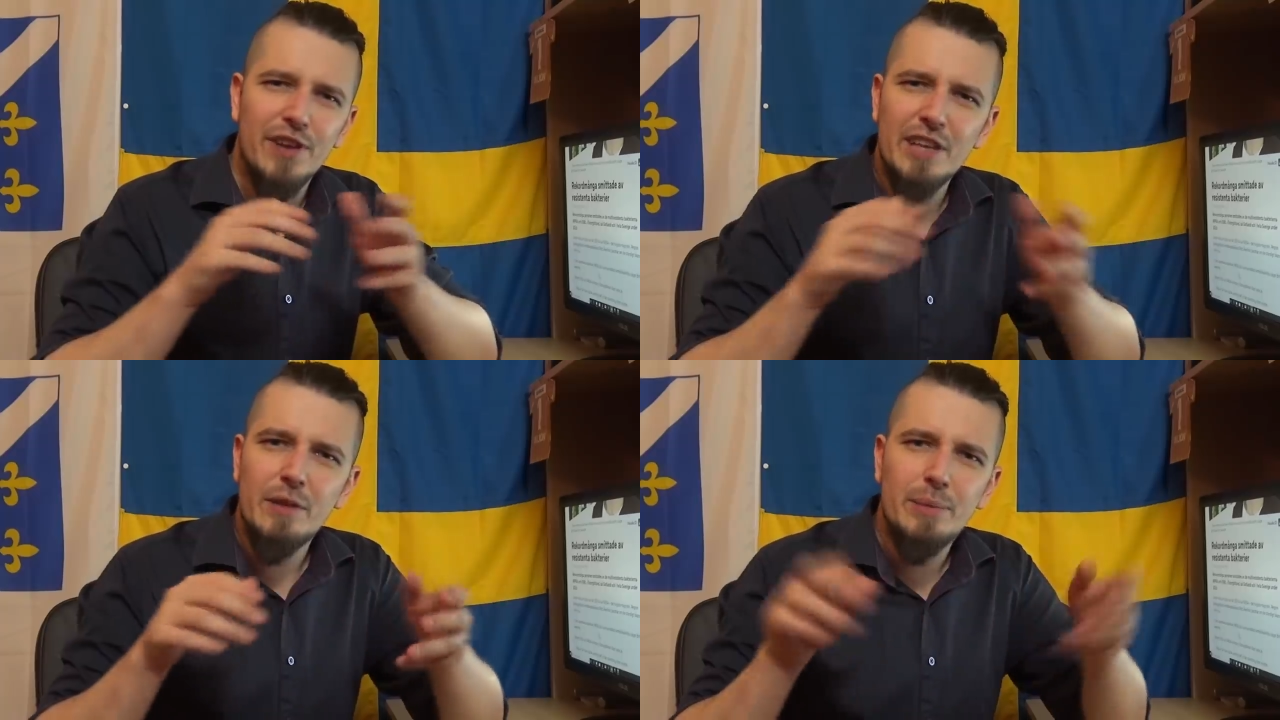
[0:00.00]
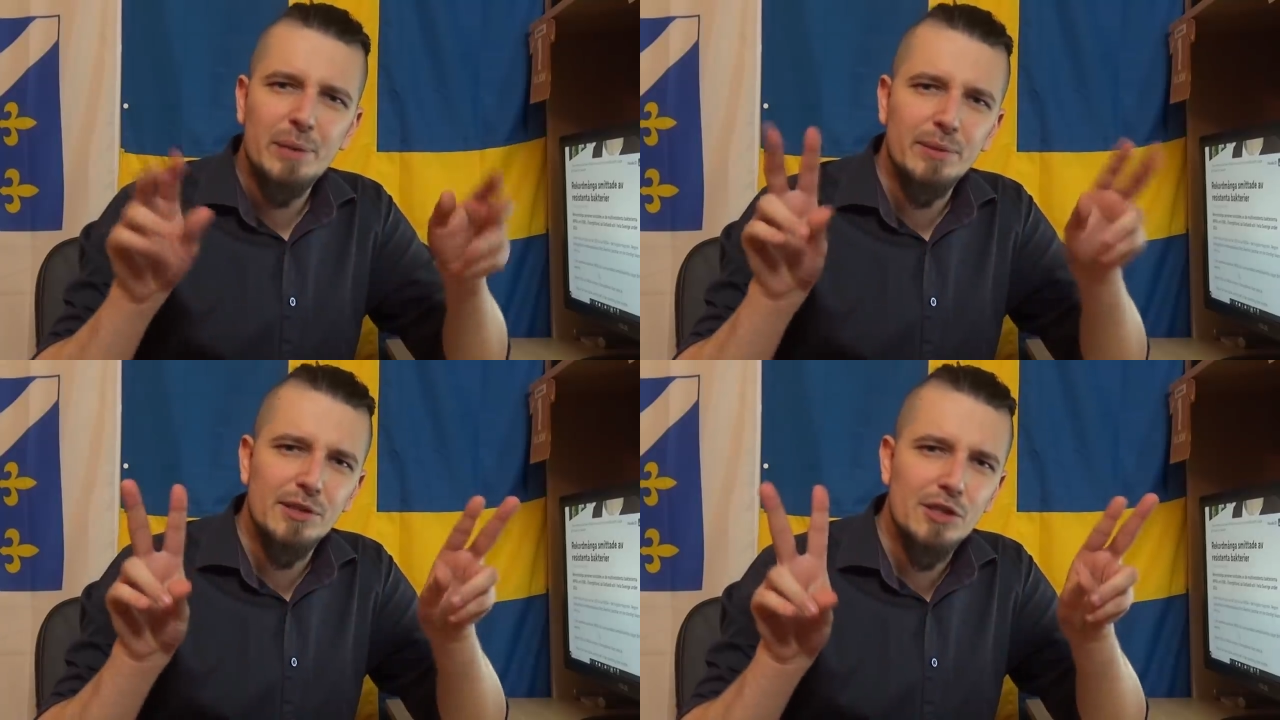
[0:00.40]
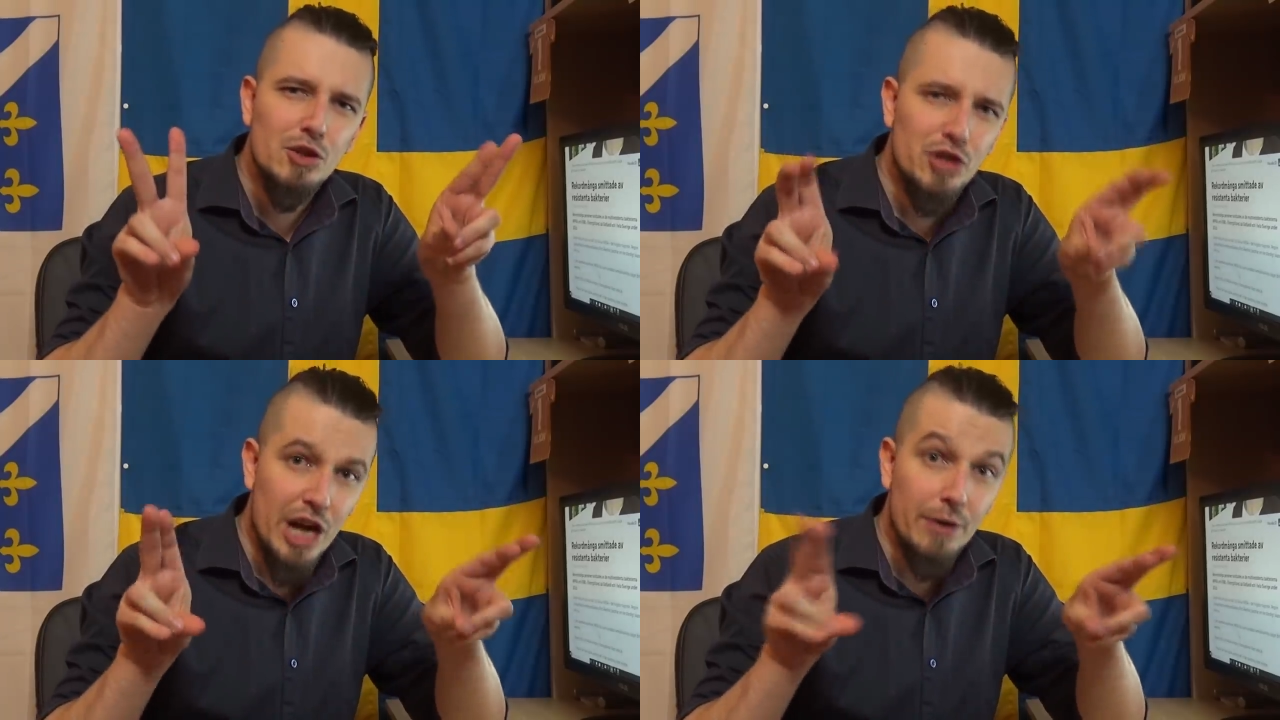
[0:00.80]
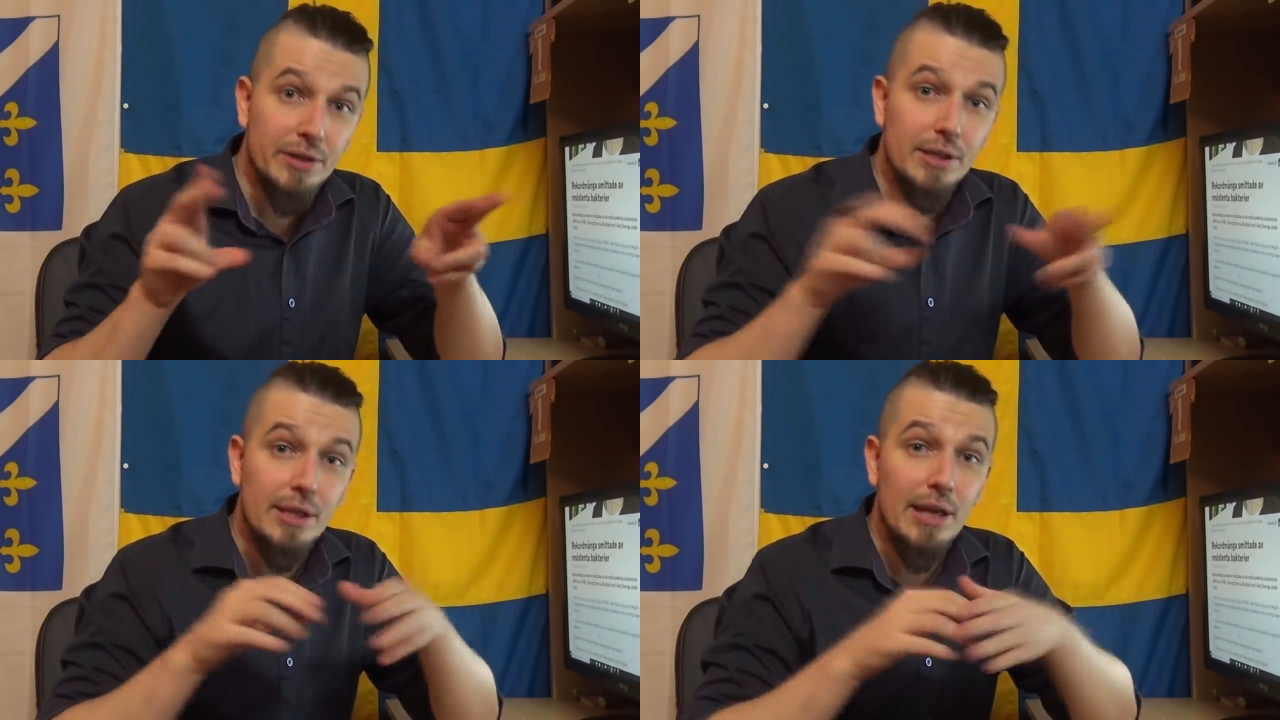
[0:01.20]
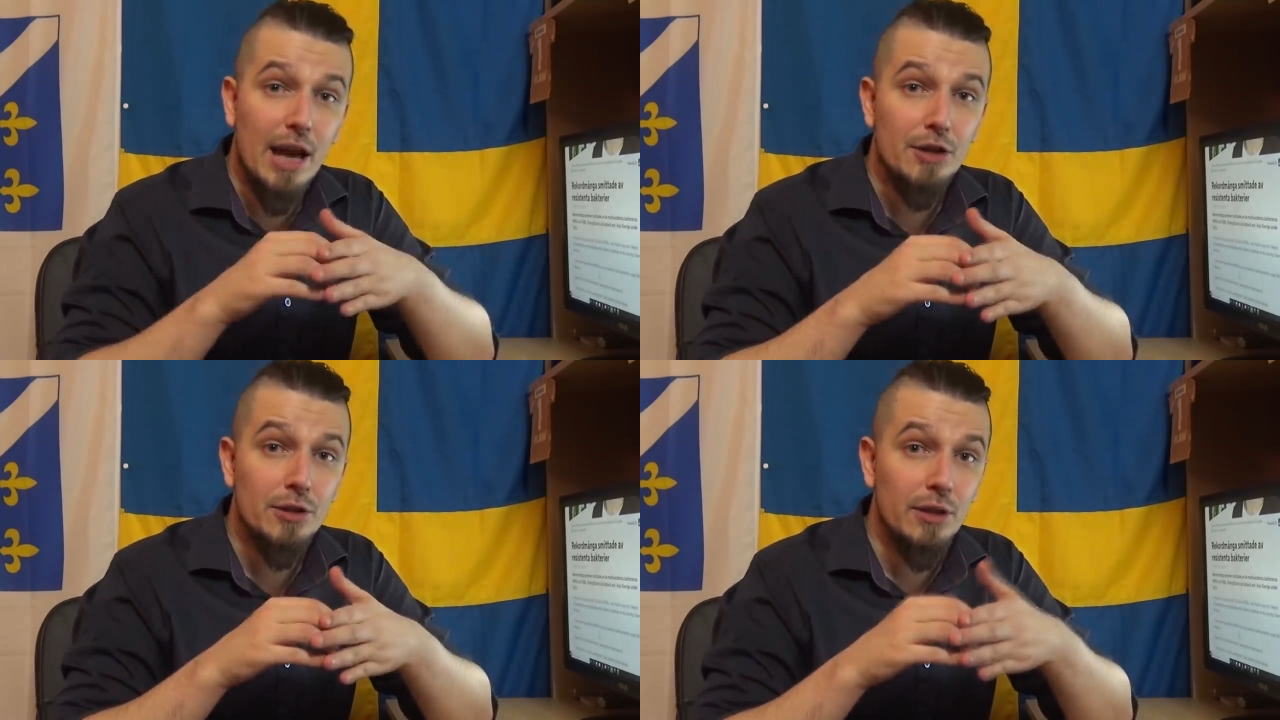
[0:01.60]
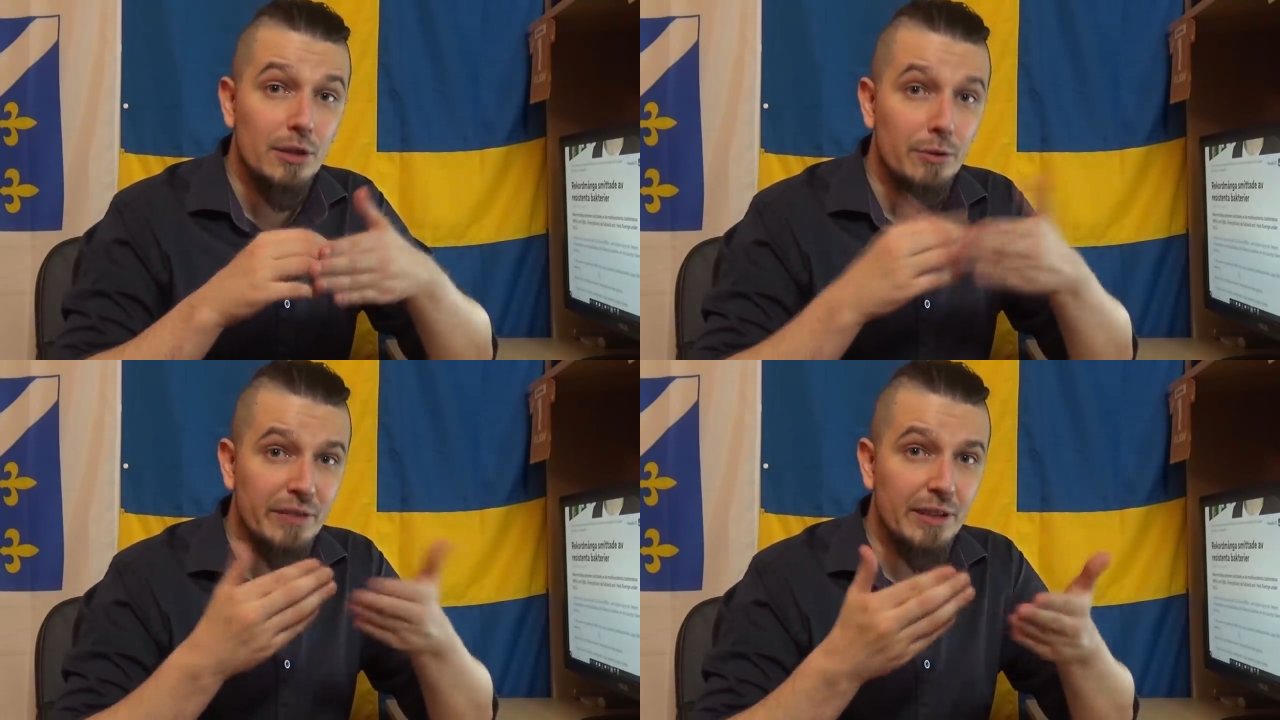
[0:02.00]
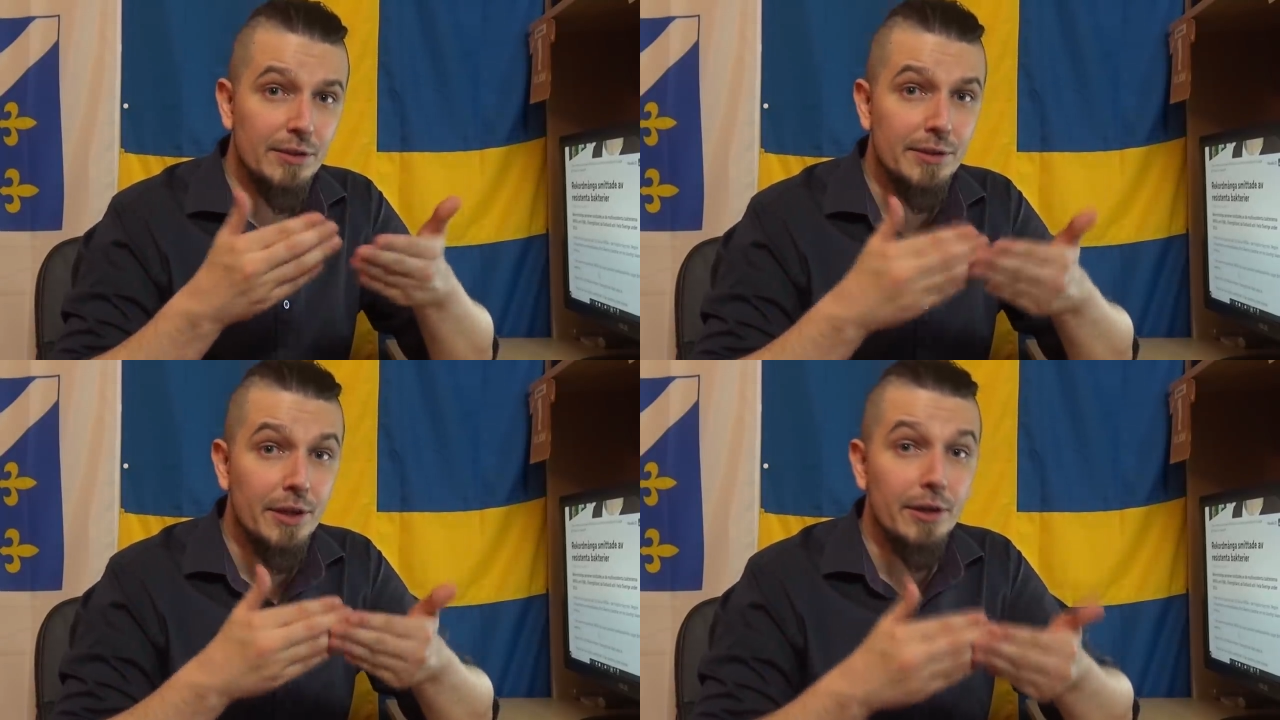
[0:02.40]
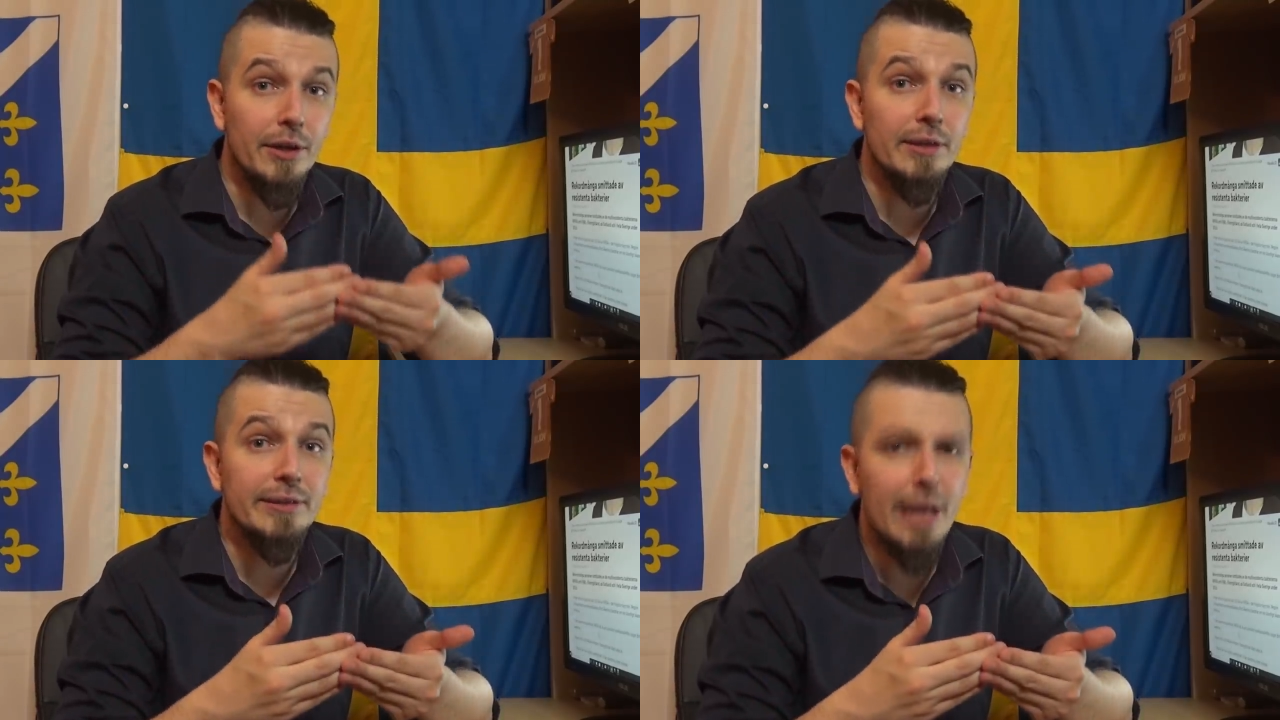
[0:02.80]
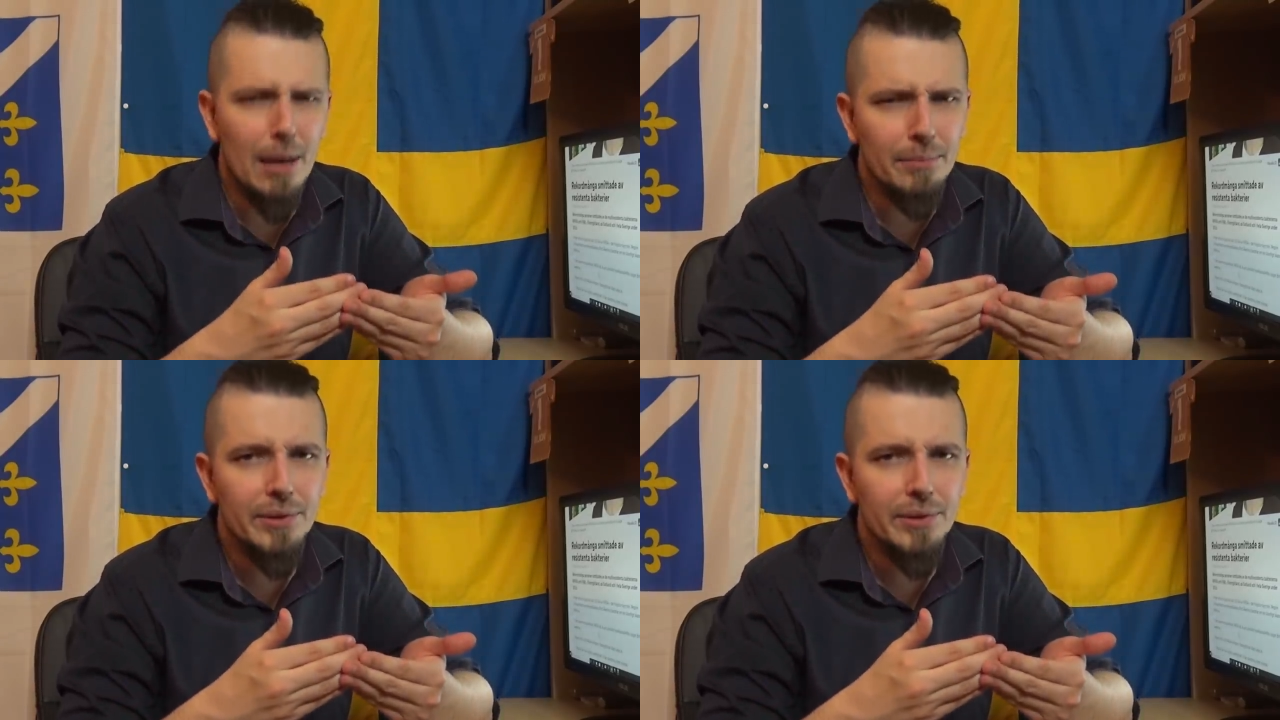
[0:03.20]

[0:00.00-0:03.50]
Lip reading: funny when people's charity actually reveals their contempt.